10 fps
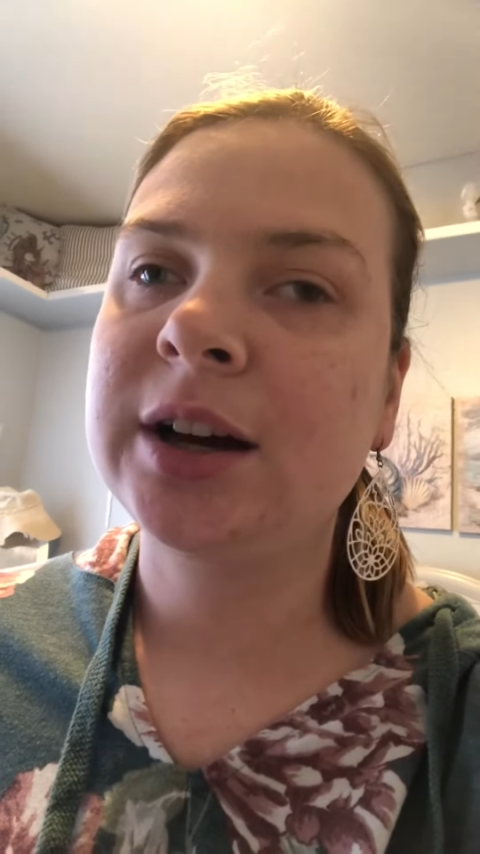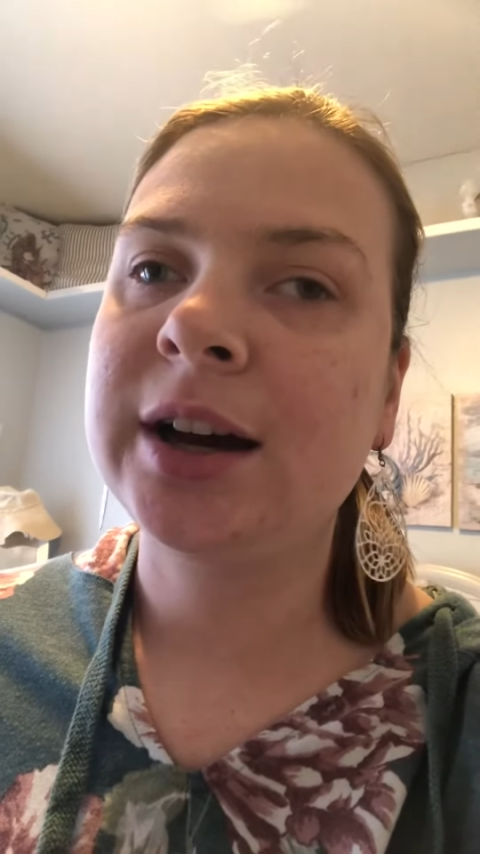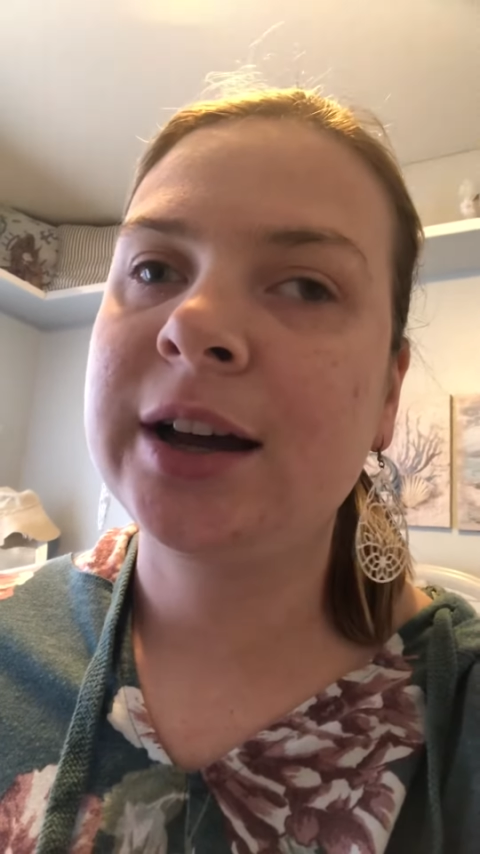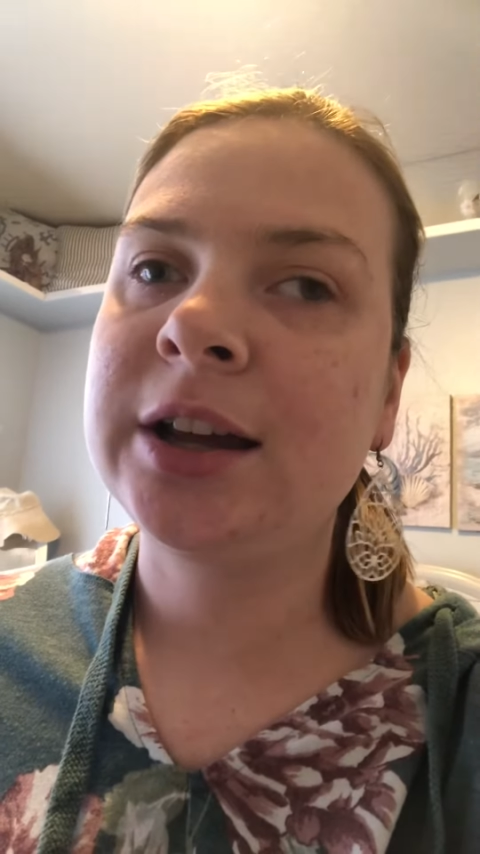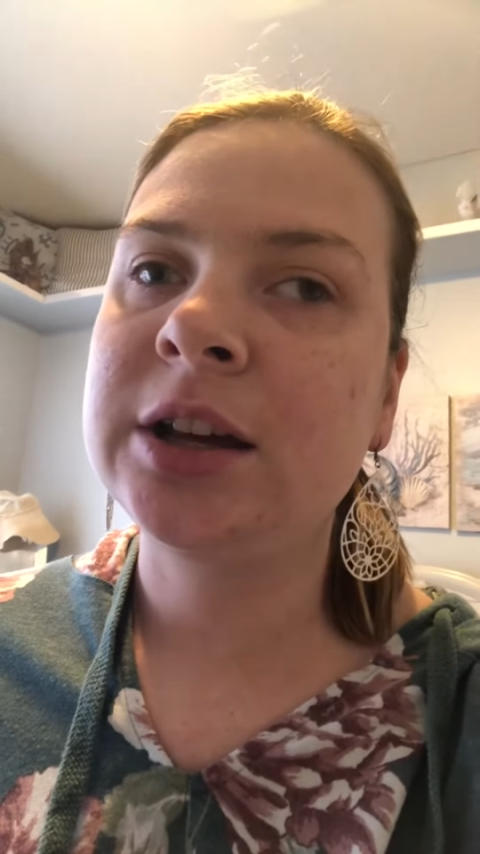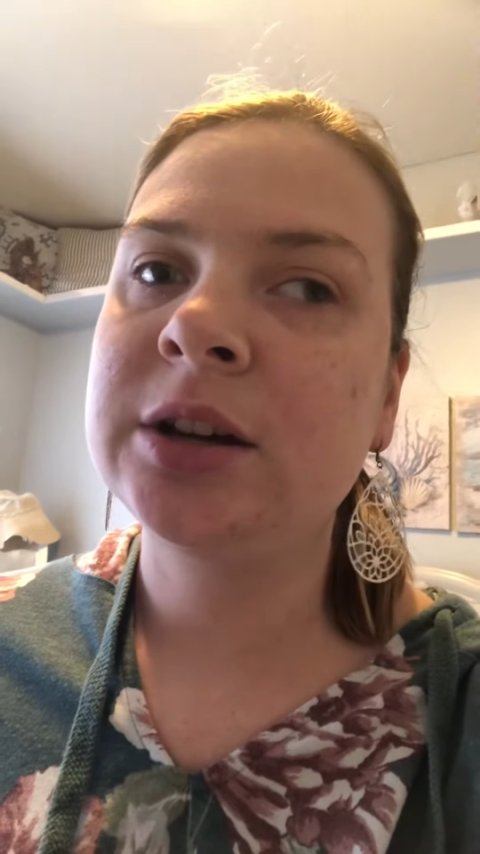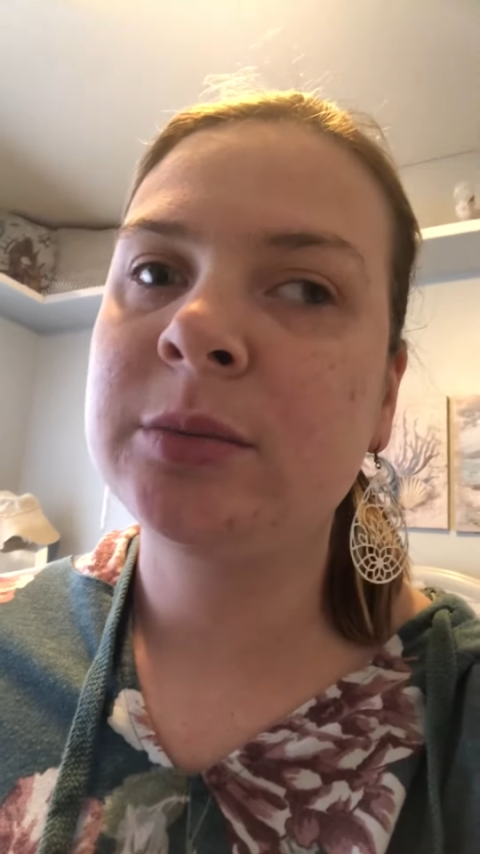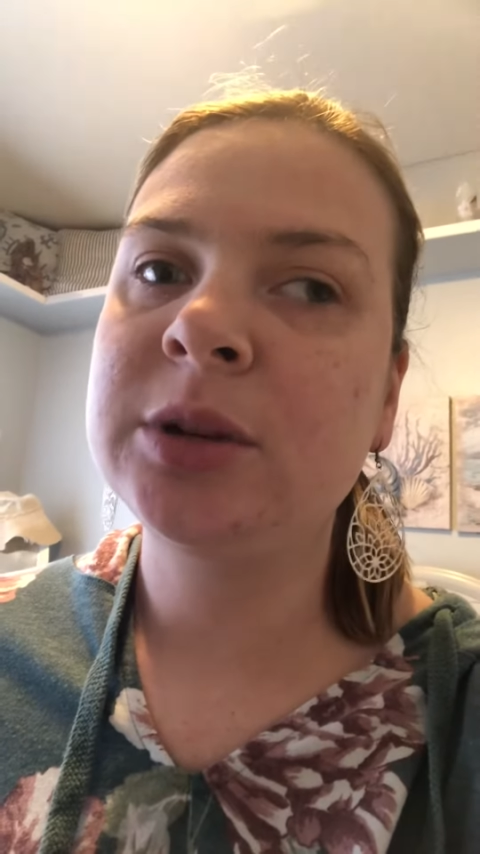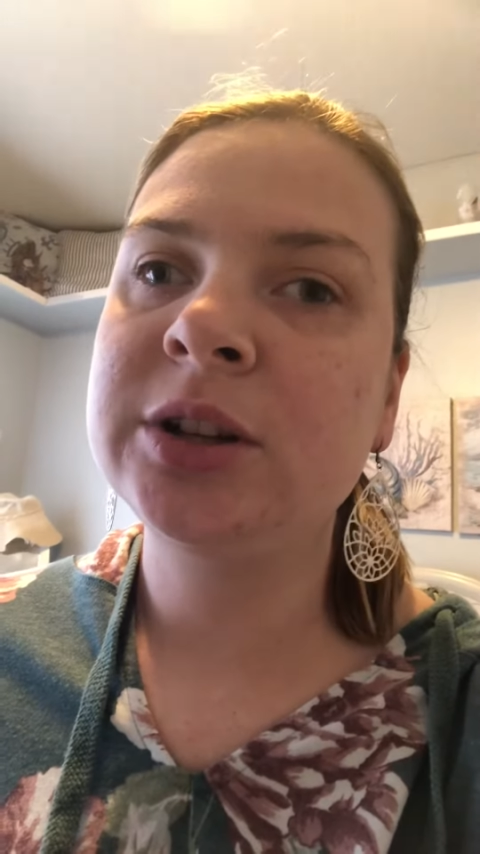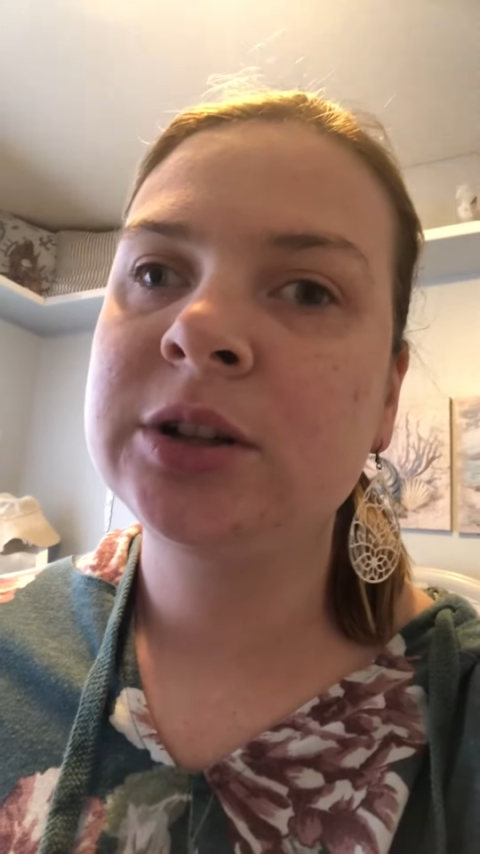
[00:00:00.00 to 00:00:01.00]
I
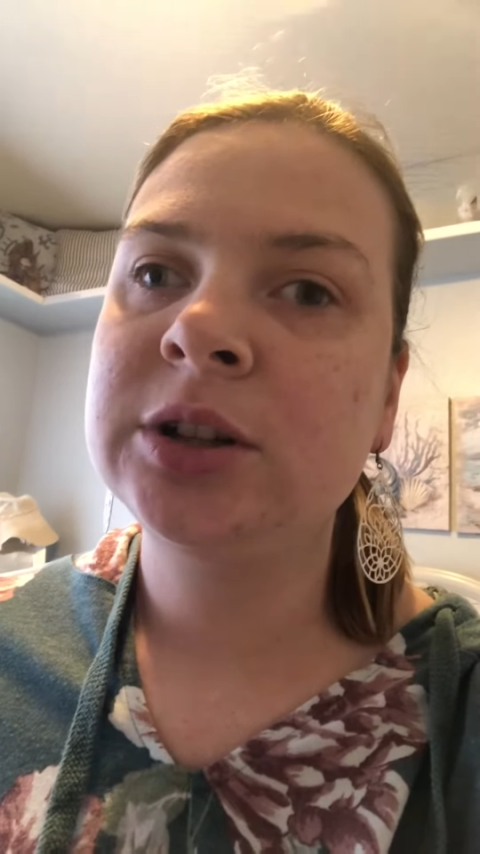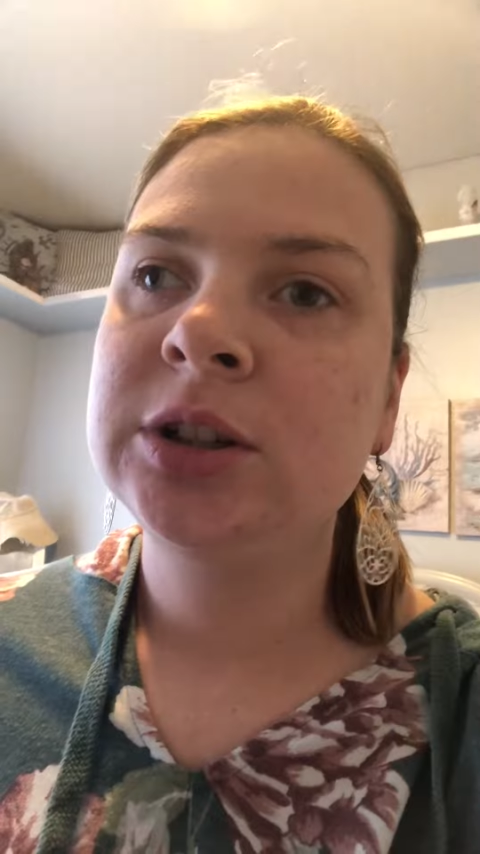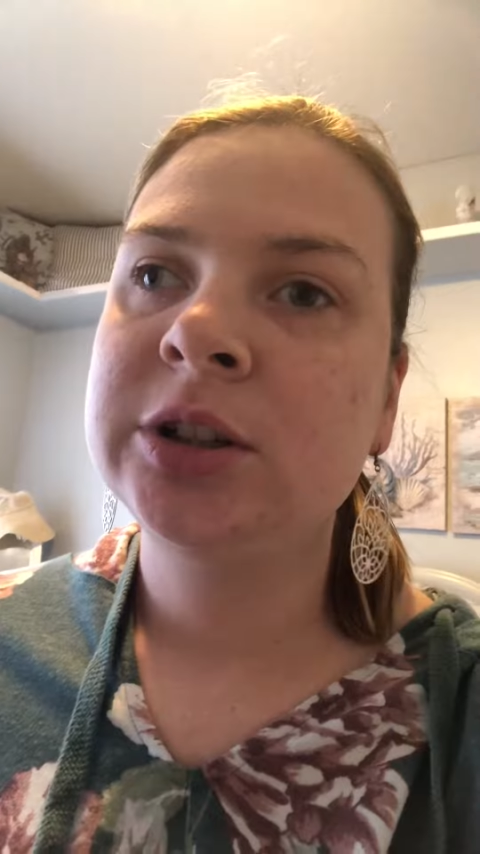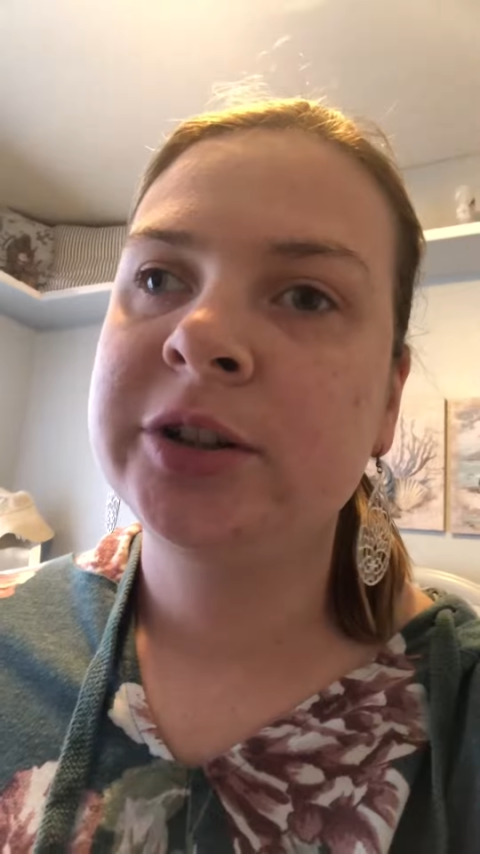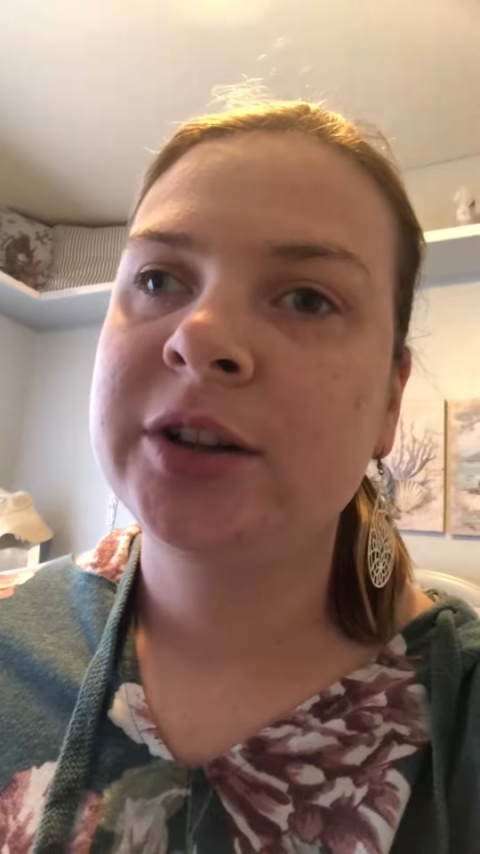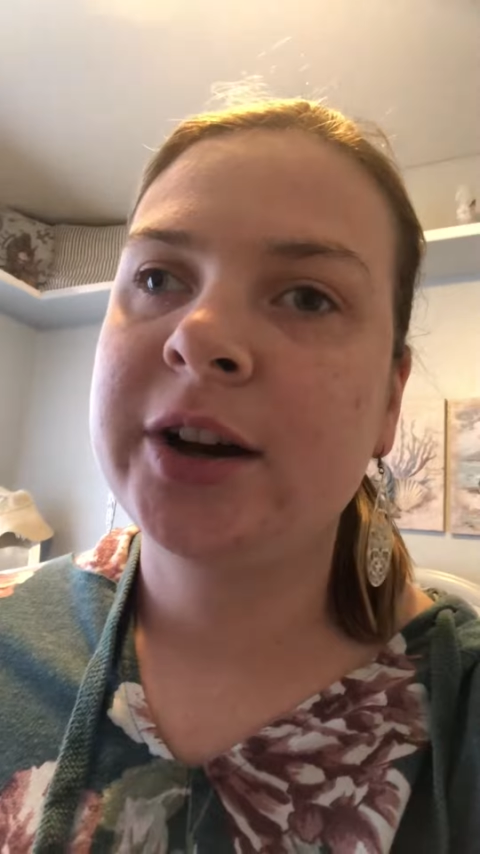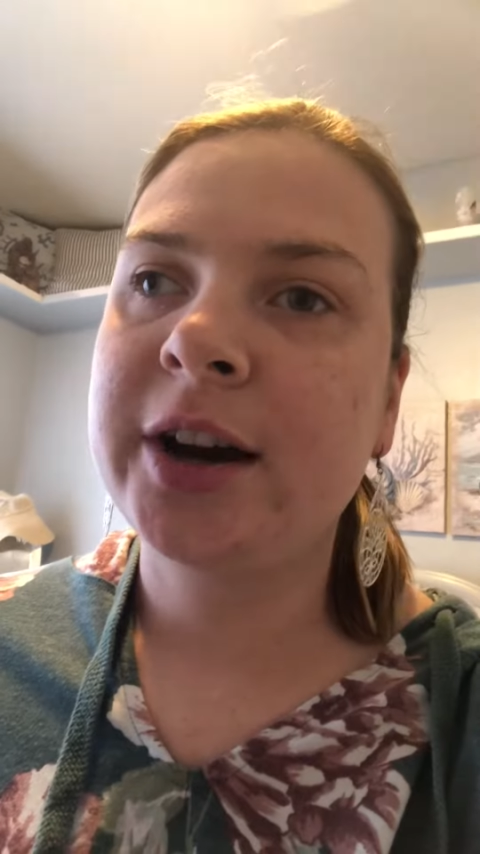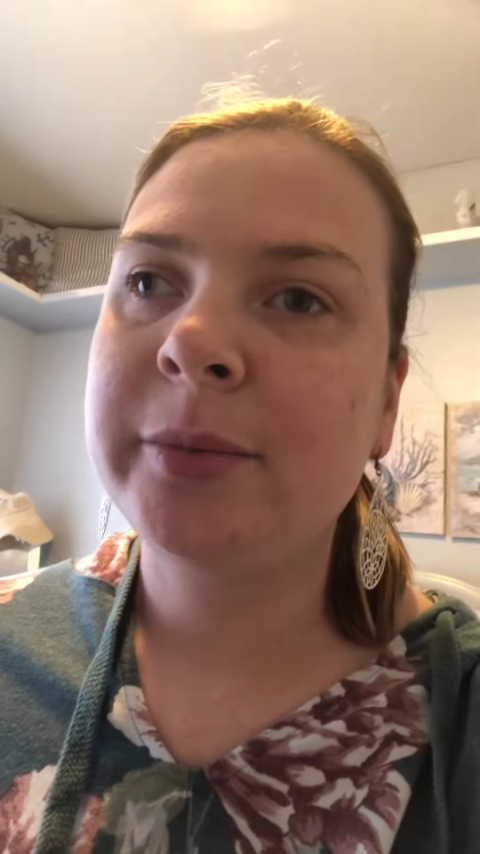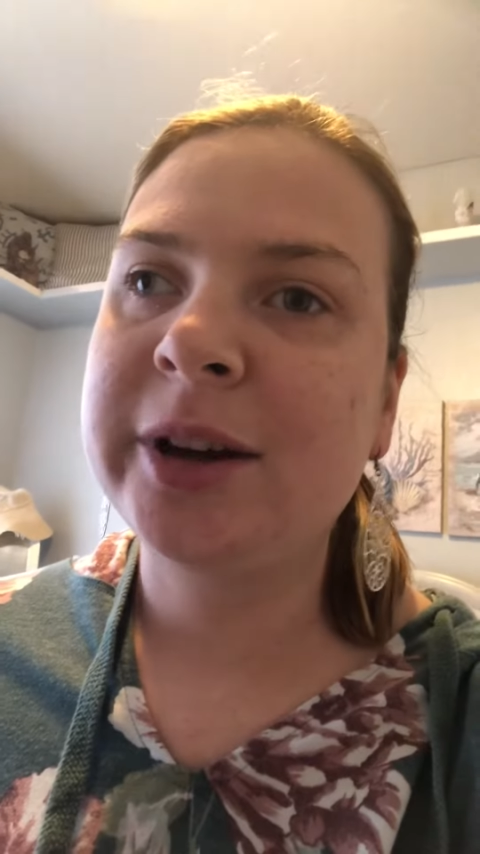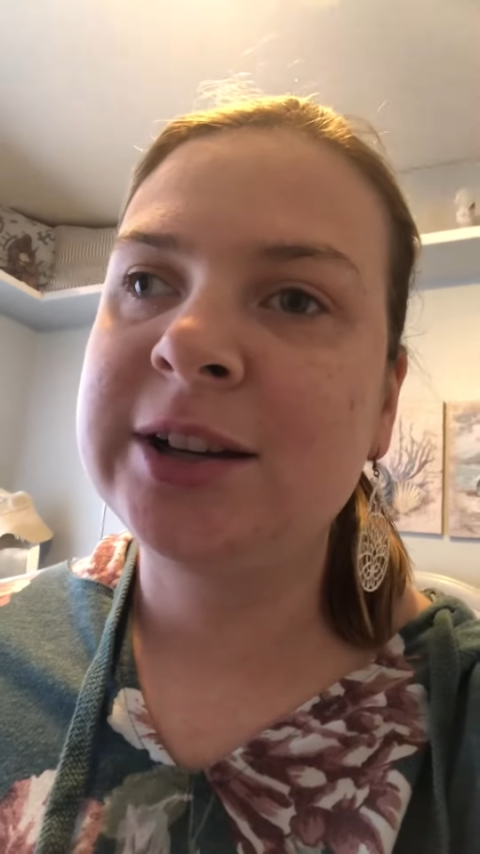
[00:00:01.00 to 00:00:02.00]
am at my